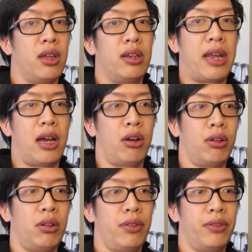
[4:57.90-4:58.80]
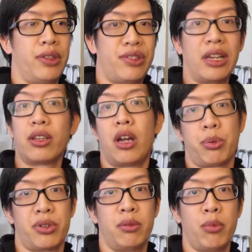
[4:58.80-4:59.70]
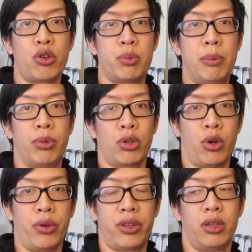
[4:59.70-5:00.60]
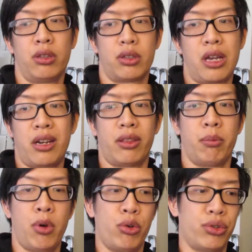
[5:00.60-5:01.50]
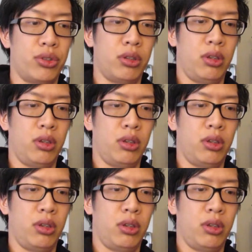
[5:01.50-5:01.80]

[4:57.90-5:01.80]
Now, the second option most people go with, and kind of the most